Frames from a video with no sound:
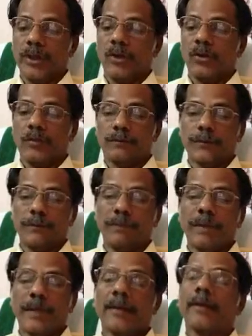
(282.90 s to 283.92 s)
of the
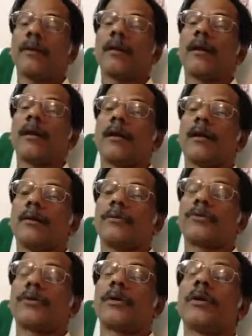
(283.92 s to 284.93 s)
mental
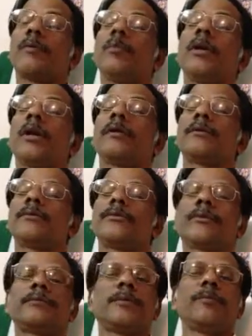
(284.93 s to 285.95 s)
turbulence
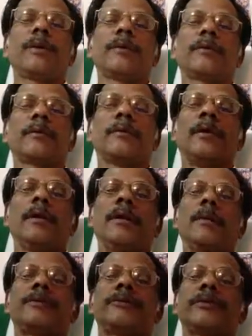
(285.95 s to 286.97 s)
of the mother.
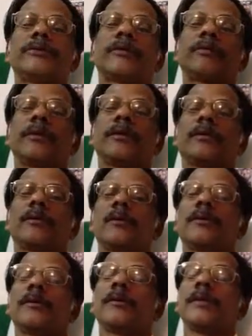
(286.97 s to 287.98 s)
This is something
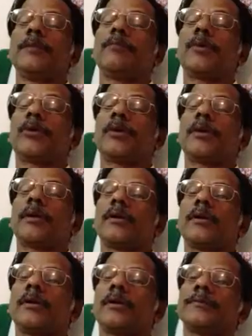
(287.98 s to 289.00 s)
important.